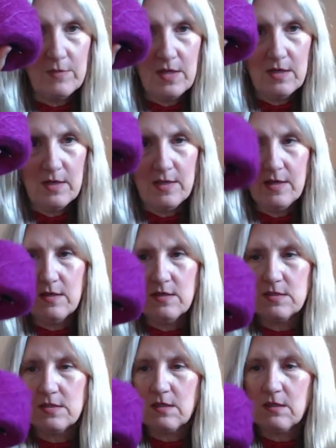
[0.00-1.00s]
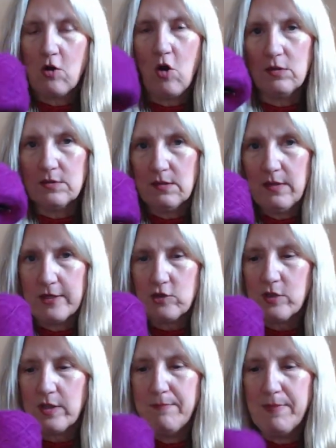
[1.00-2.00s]
it is called
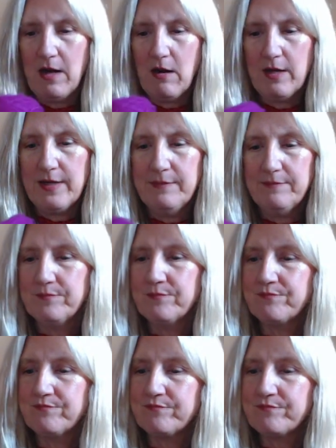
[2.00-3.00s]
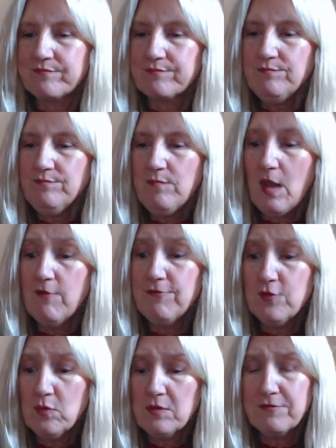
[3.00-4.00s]
Electric Berry.
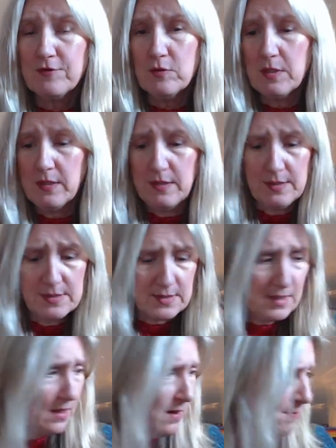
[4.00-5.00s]
Fua Fua is, I